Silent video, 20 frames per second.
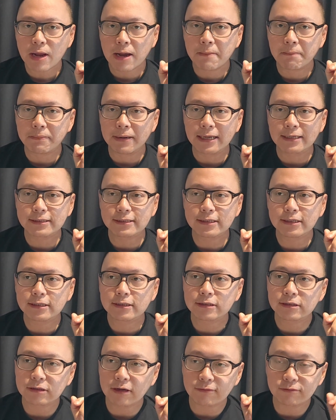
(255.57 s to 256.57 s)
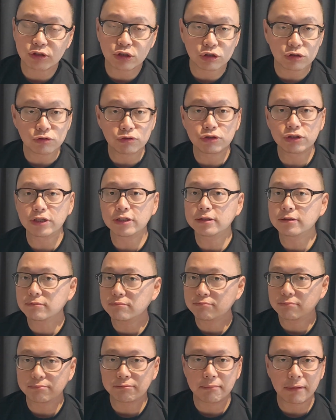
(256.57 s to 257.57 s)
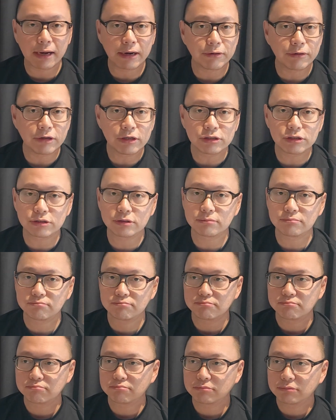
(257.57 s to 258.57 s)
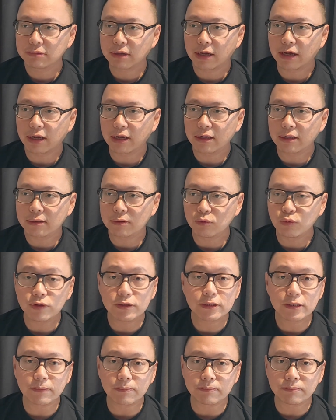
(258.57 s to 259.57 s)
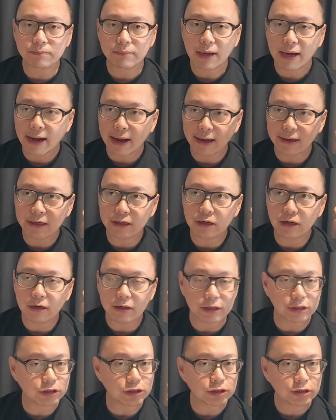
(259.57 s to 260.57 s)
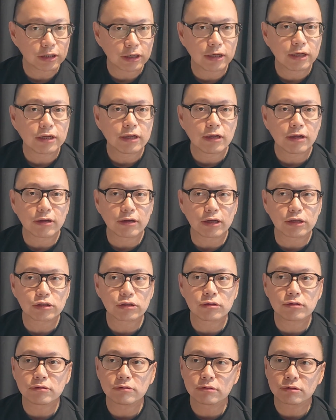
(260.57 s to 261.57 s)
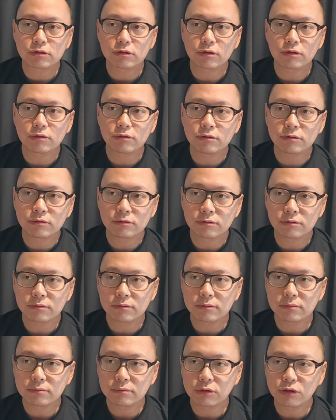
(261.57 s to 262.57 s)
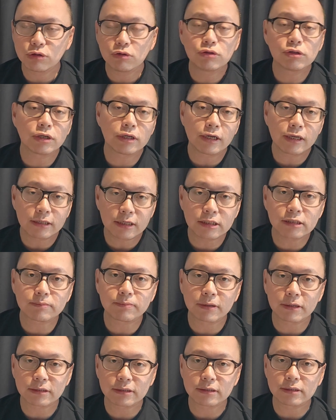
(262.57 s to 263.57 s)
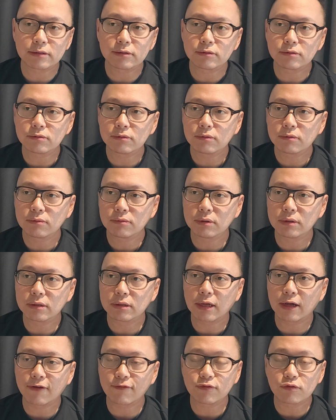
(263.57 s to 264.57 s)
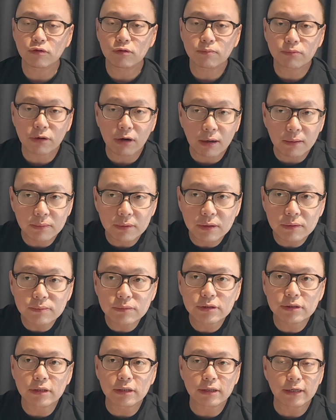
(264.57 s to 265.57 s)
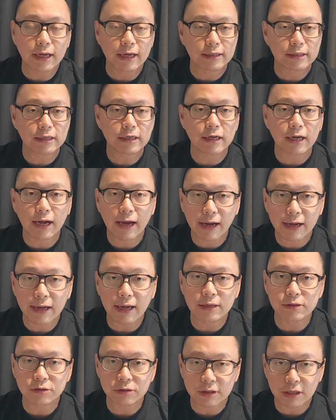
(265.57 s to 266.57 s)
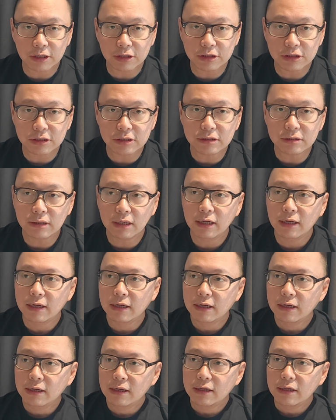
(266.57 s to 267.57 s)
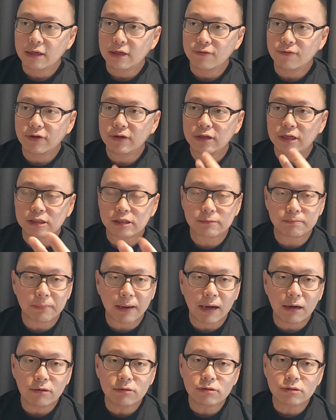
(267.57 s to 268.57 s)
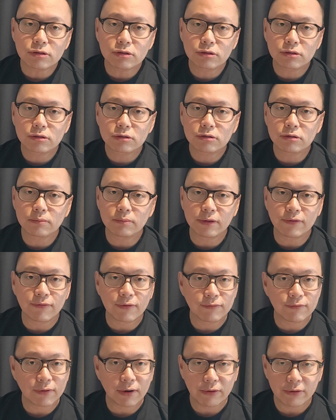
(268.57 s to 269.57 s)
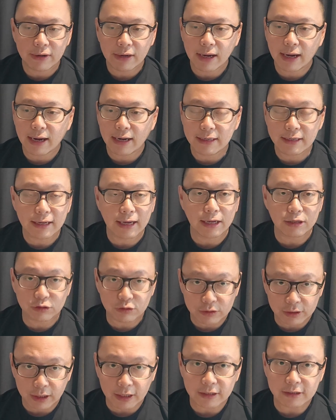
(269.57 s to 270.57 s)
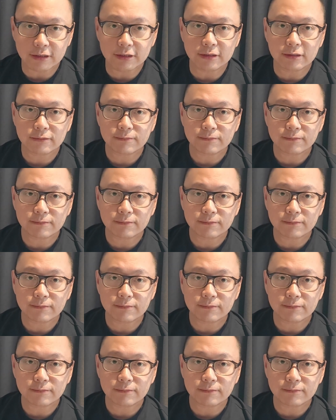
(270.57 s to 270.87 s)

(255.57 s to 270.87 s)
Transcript: Blessings of children, marriage, and wisdom, higher knowledge. Okay, so usually this person would have no problems in getting a high education. Even the spouse could be very highly educated.